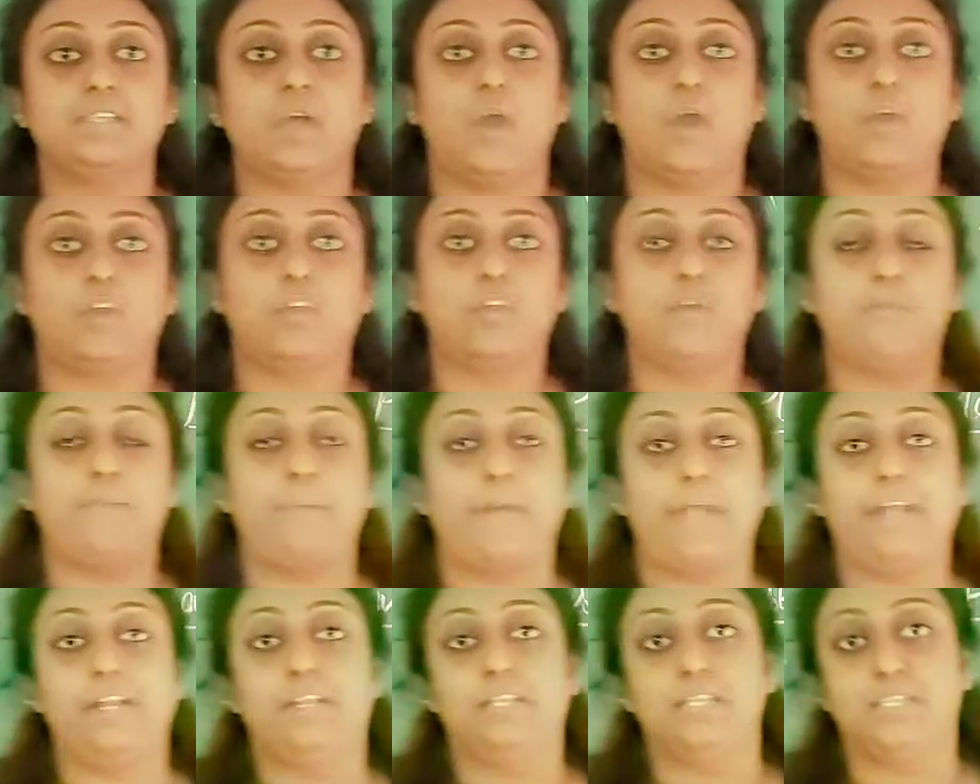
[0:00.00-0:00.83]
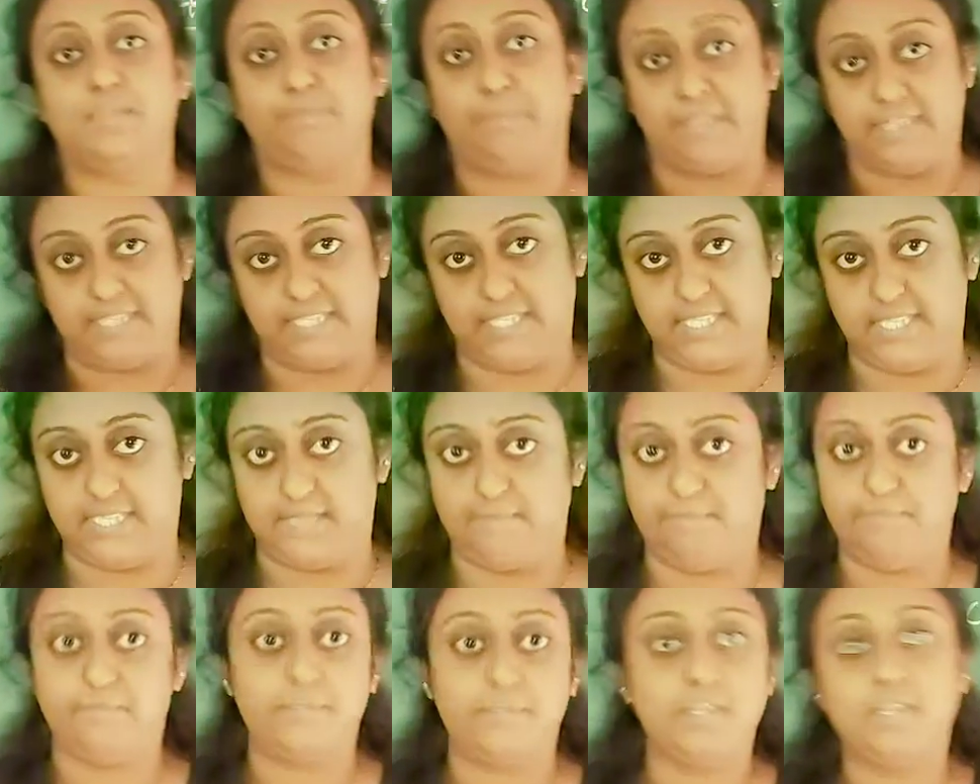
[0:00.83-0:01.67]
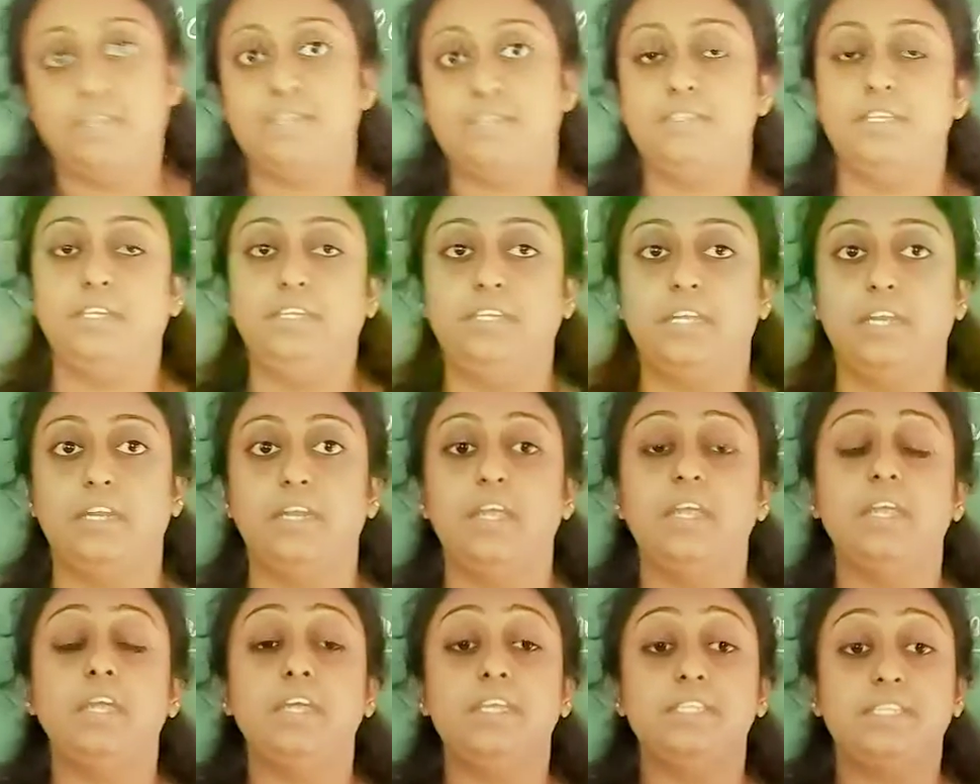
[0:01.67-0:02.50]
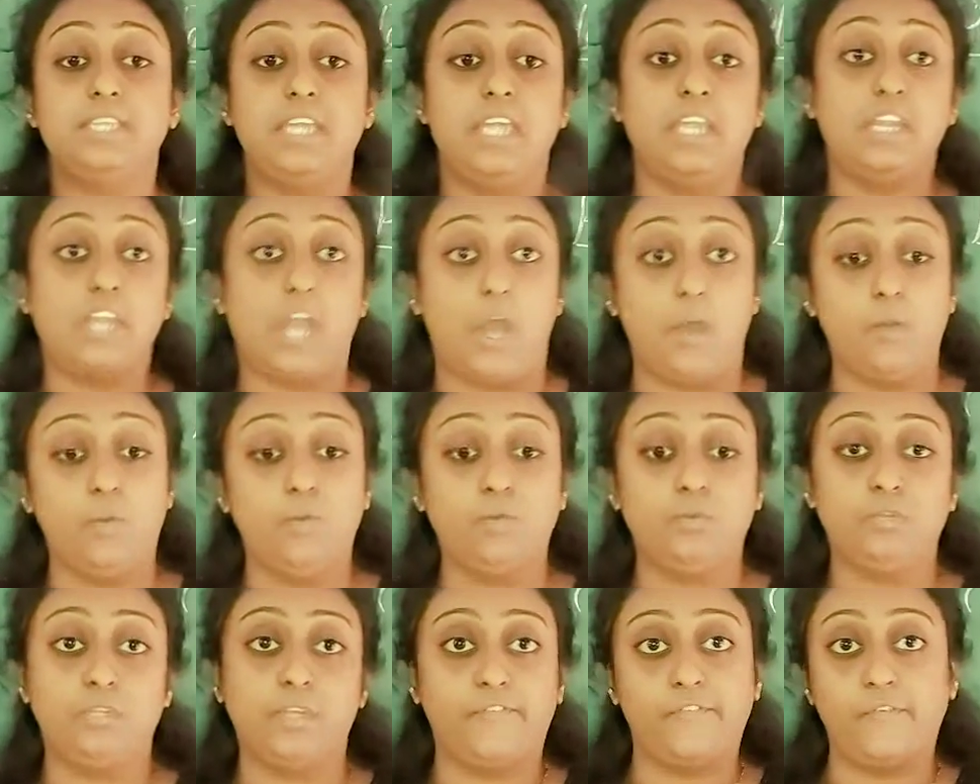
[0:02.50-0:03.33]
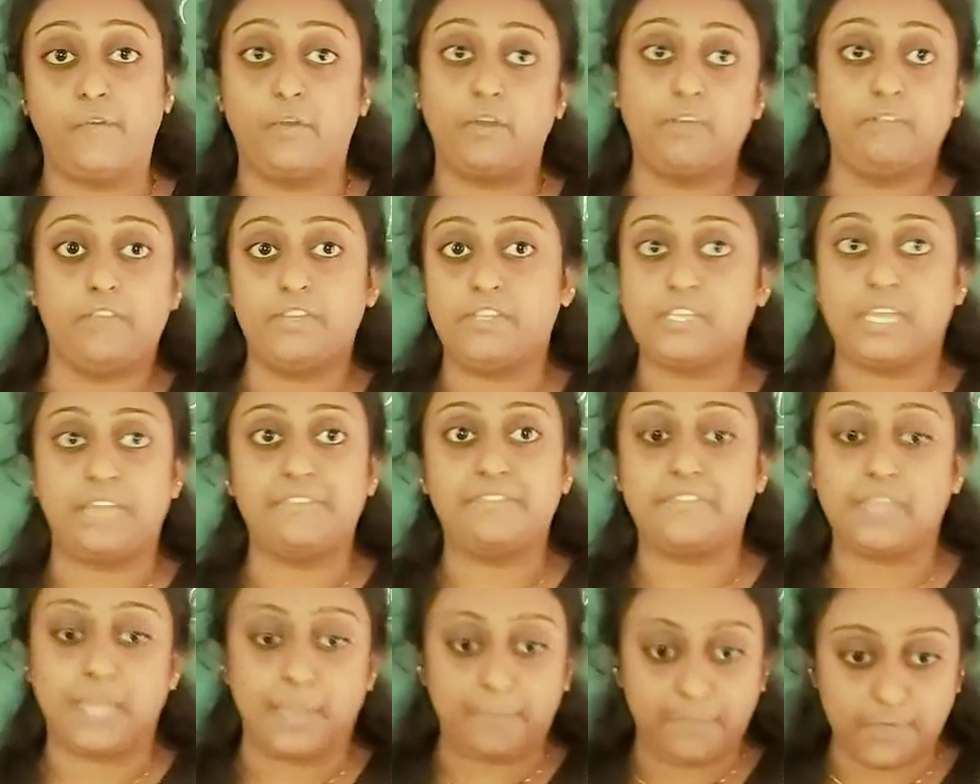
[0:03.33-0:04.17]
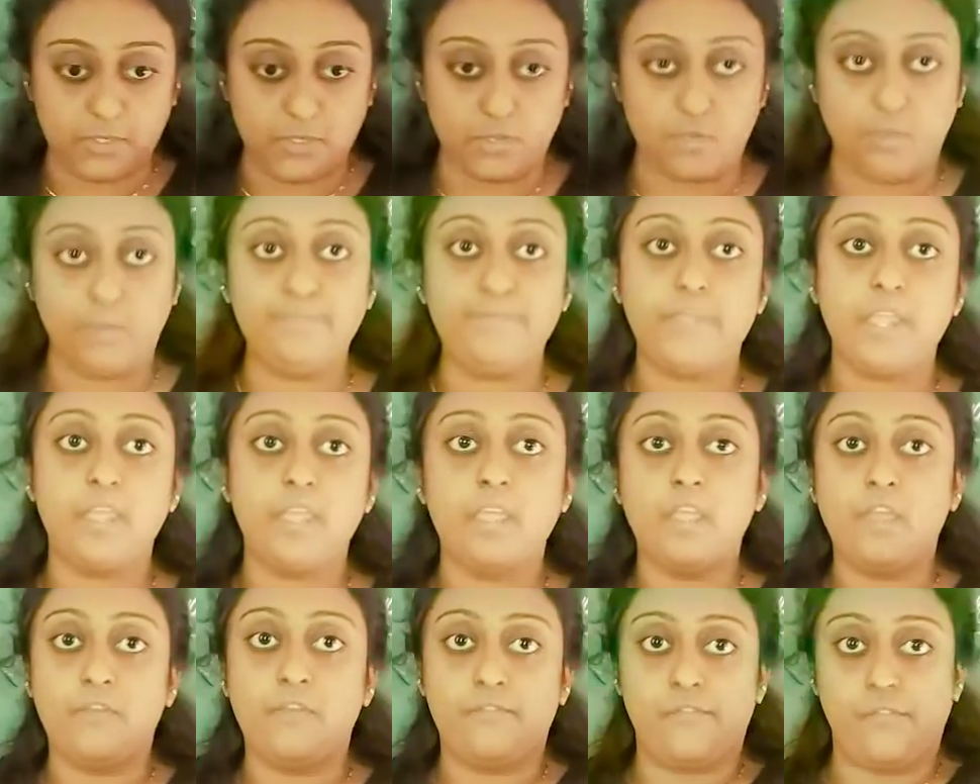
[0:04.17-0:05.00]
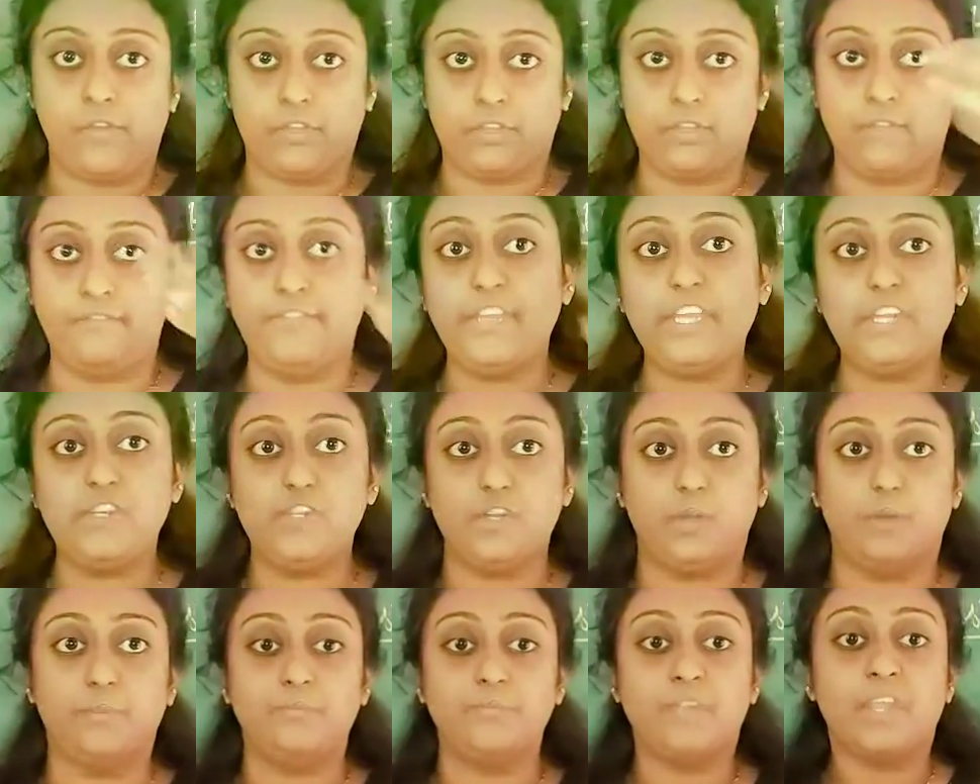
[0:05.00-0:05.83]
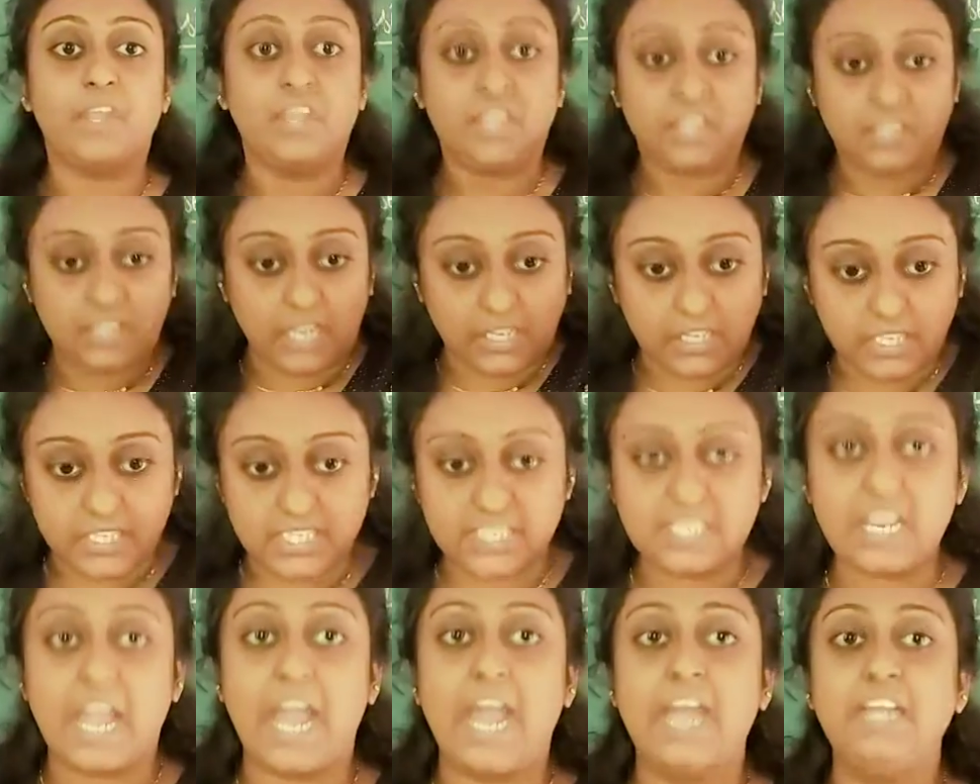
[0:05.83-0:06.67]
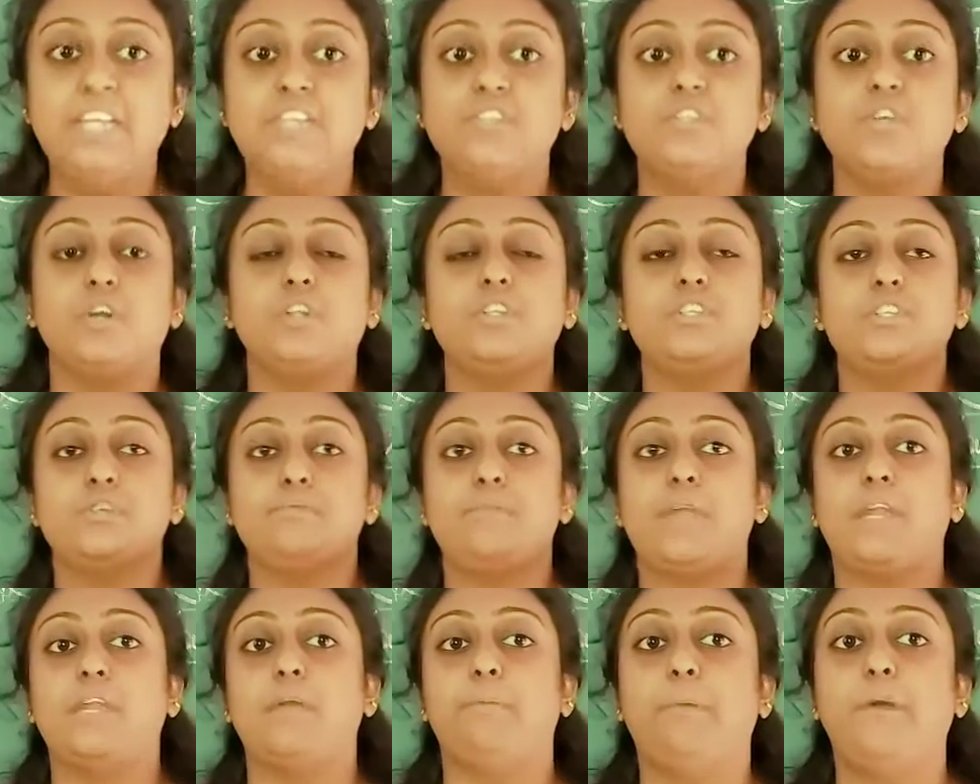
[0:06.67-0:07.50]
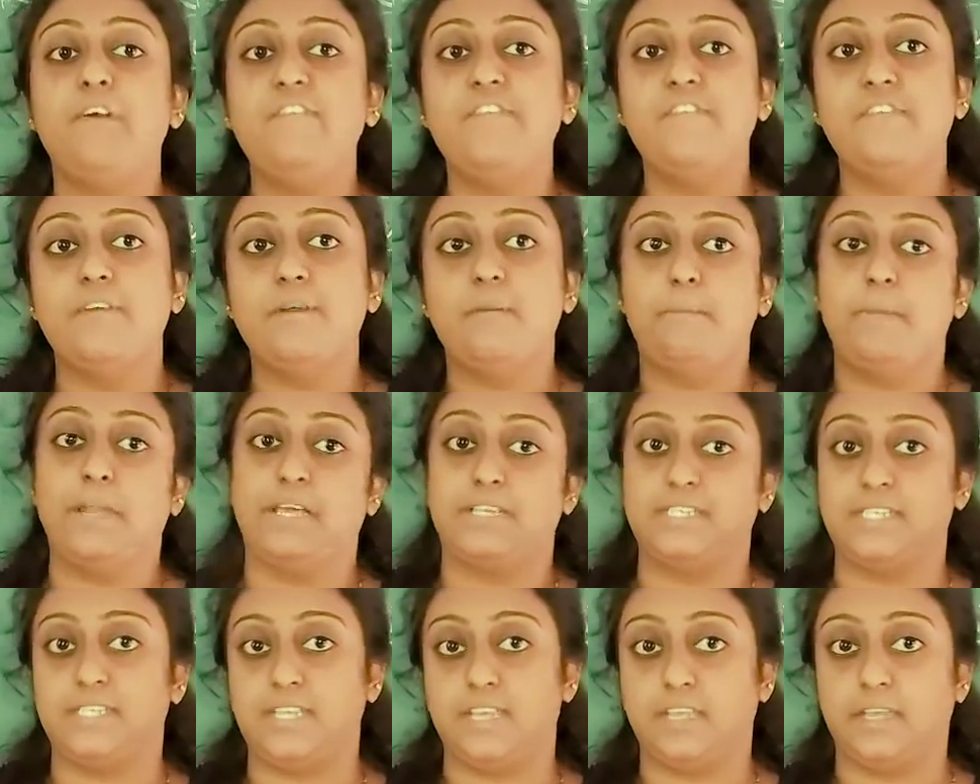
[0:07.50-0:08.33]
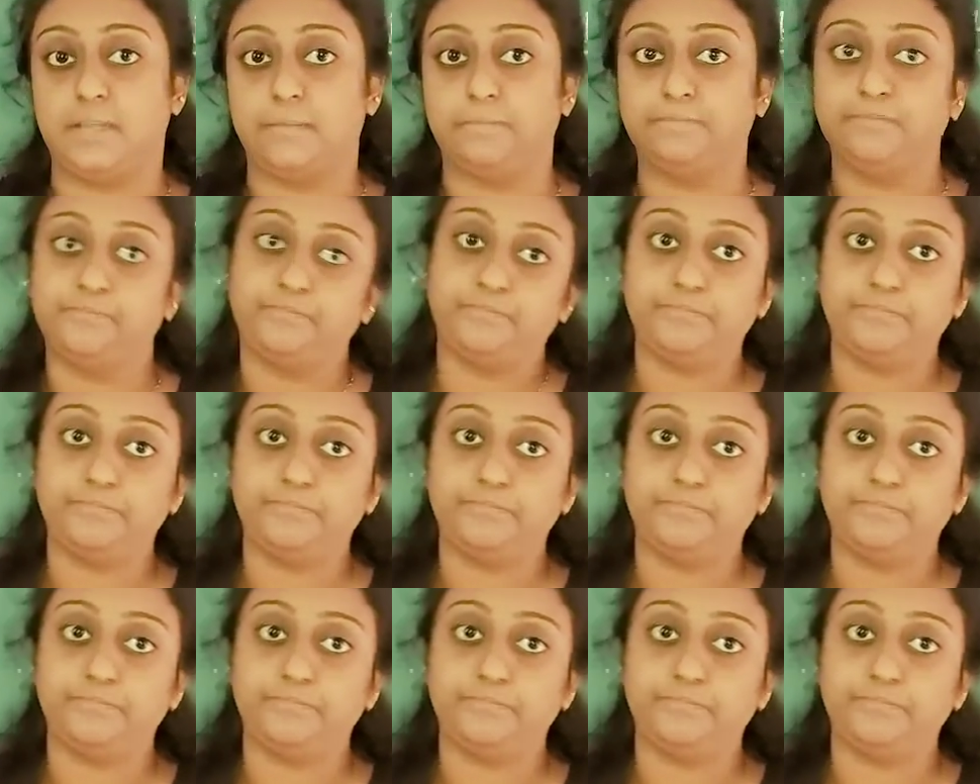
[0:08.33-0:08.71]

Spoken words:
has occupied the space, isn't it? See now the phone which I have kept low for the video, that stand is also made up of plastic.